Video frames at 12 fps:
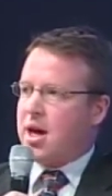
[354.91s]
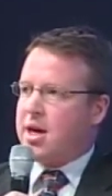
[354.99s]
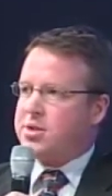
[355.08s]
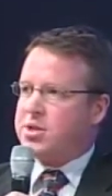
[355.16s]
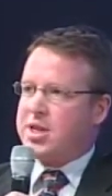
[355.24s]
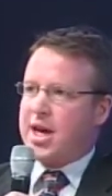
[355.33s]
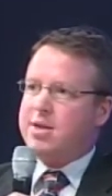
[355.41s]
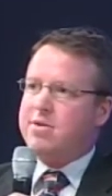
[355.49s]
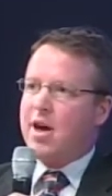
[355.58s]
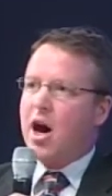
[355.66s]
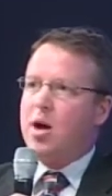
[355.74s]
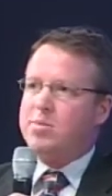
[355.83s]
is
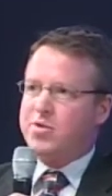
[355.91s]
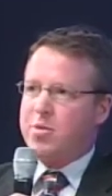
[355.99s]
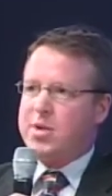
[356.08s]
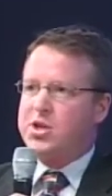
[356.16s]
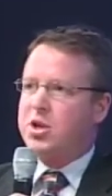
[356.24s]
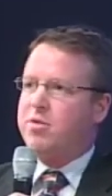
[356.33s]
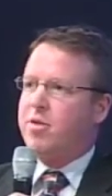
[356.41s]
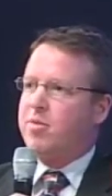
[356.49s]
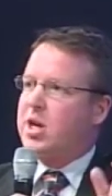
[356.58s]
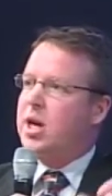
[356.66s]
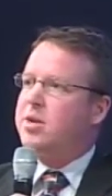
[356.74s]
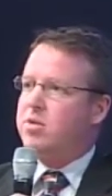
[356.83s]
10 times the emission
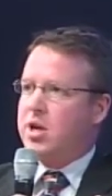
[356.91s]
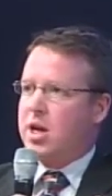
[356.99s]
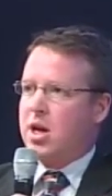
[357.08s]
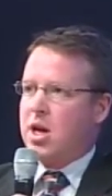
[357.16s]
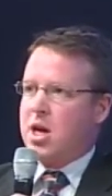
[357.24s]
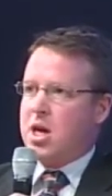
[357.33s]
from a country.